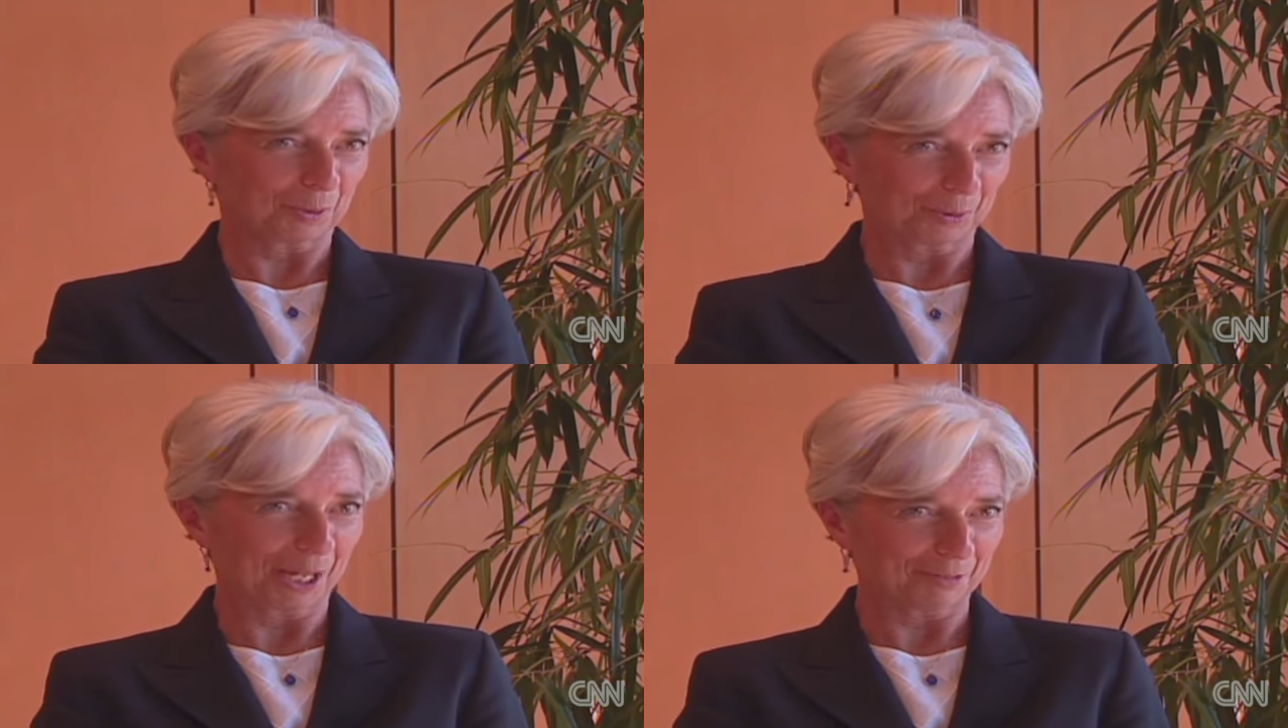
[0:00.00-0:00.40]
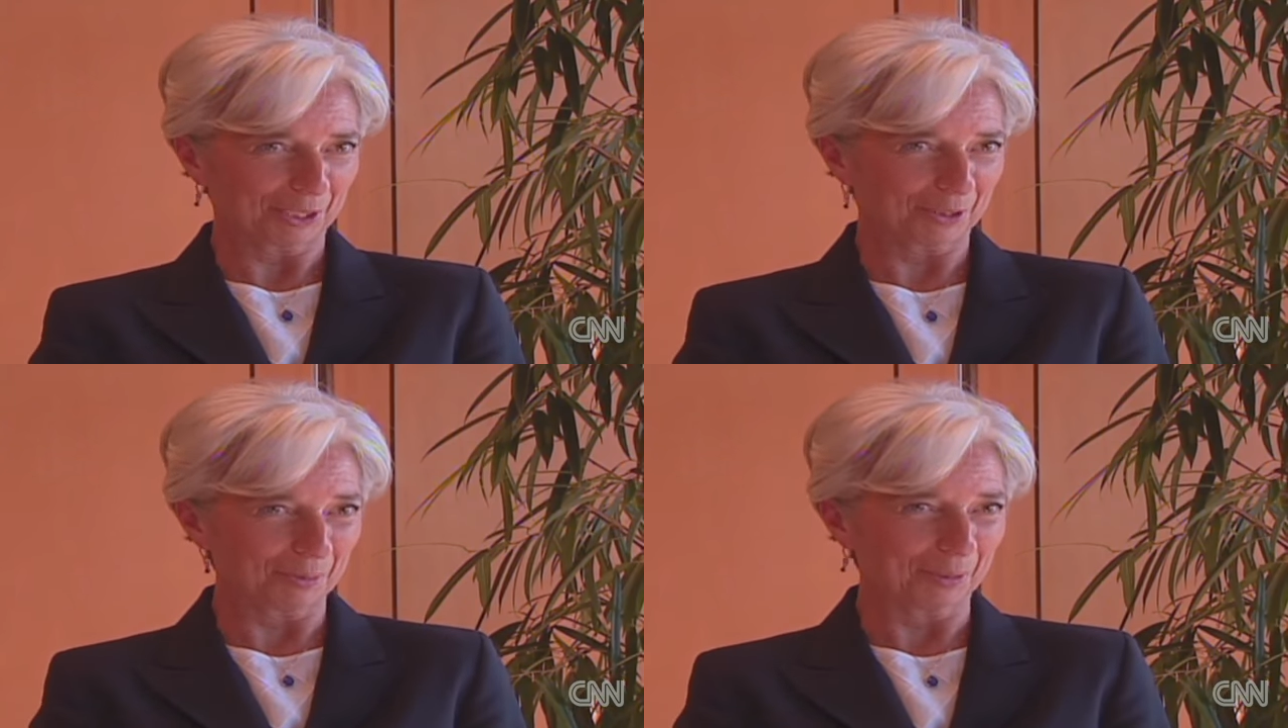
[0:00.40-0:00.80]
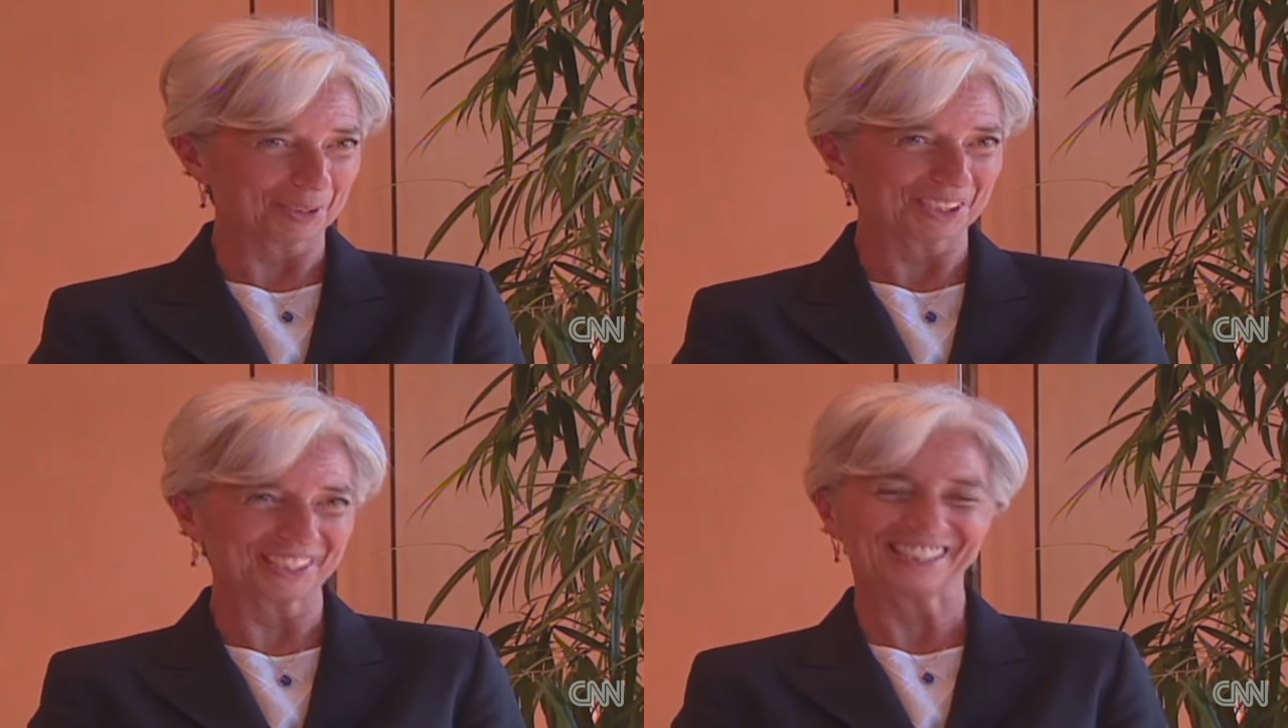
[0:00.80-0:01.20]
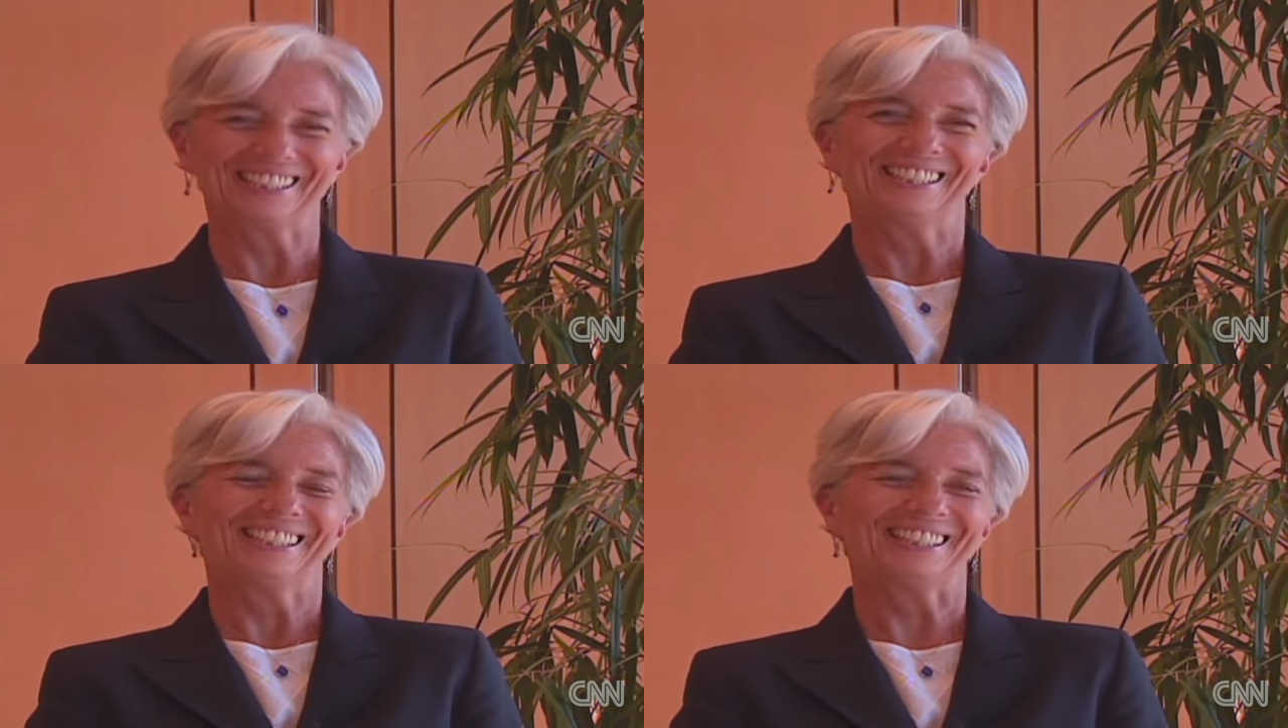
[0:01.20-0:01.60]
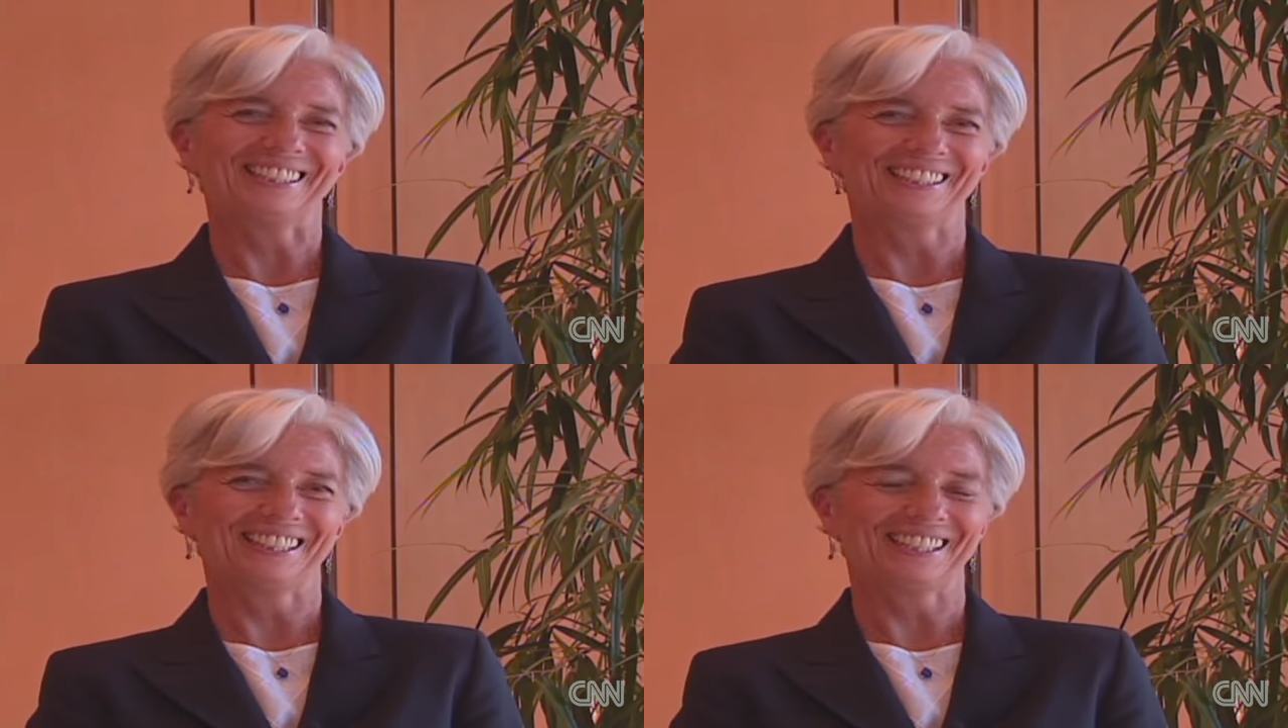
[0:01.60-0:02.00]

the one we're having at the moment, uh,